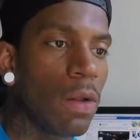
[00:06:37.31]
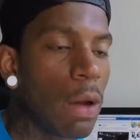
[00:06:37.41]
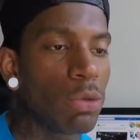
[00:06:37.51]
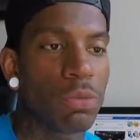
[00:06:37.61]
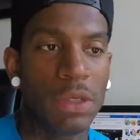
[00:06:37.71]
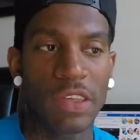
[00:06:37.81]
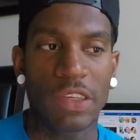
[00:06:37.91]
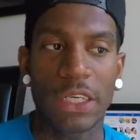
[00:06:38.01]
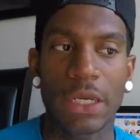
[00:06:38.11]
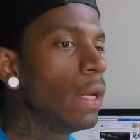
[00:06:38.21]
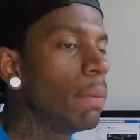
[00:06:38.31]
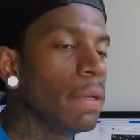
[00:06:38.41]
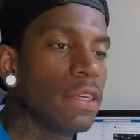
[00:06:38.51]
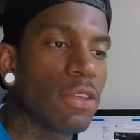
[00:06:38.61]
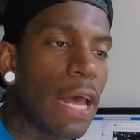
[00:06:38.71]
I was missing
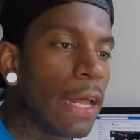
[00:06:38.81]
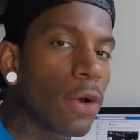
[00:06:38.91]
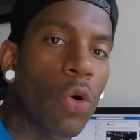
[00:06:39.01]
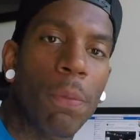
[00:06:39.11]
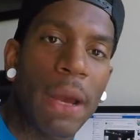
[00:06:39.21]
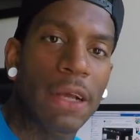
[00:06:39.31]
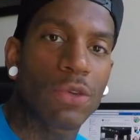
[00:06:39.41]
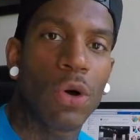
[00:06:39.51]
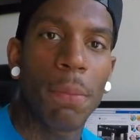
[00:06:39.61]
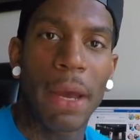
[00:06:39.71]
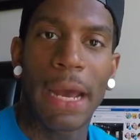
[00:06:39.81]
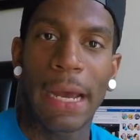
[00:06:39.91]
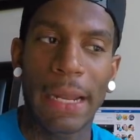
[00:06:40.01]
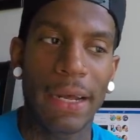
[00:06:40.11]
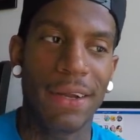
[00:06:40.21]
because I had coil packs going
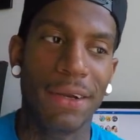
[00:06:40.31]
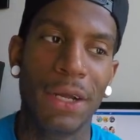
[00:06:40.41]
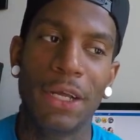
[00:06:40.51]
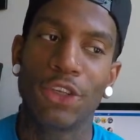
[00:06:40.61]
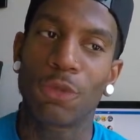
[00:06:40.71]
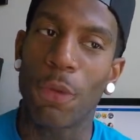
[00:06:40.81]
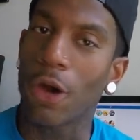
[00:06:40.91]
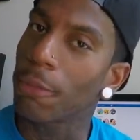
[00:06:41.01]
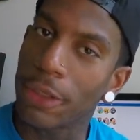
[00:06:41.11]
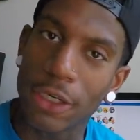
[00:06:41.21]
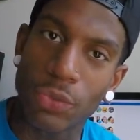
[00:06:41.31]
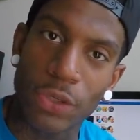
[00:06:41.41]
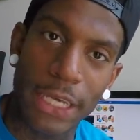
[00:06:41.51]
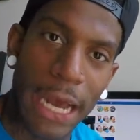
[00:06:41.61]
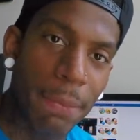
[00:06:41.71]
bad, spark plugs were
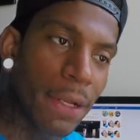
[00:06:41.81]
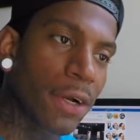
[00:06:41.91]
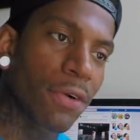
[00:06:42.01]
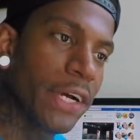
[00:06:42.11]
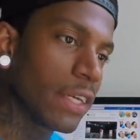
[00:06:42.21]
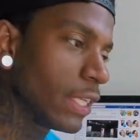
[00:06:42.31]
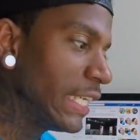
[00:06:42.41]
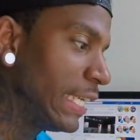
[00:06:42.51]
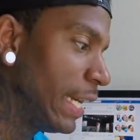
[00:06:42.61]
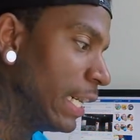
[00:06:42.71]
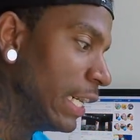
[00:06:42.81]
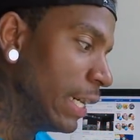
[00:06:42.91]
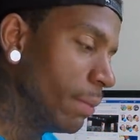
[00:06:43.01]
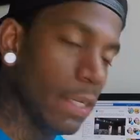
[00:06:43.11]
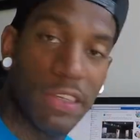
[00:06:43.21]
gapped incorrectly,
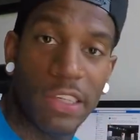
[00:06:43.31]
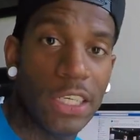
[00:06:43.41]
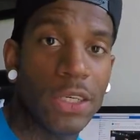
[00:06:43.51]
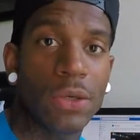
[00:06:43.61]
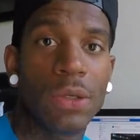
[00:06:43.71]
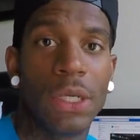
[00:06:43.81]
and still